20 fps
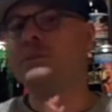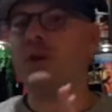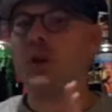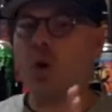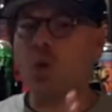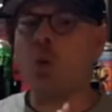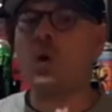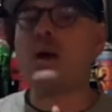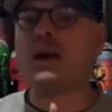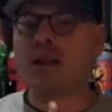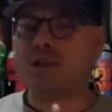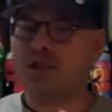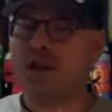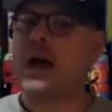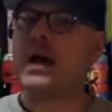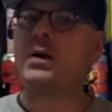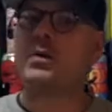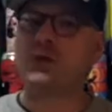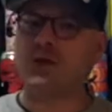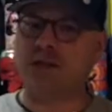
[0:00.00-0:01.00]
you know Wookey
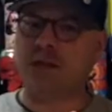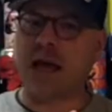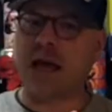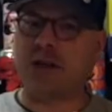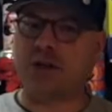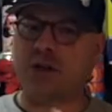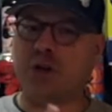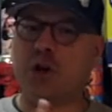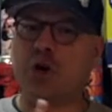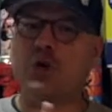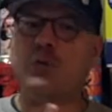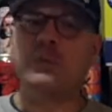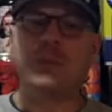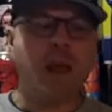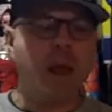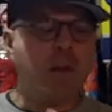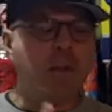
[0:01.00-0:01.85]
Jack was that too.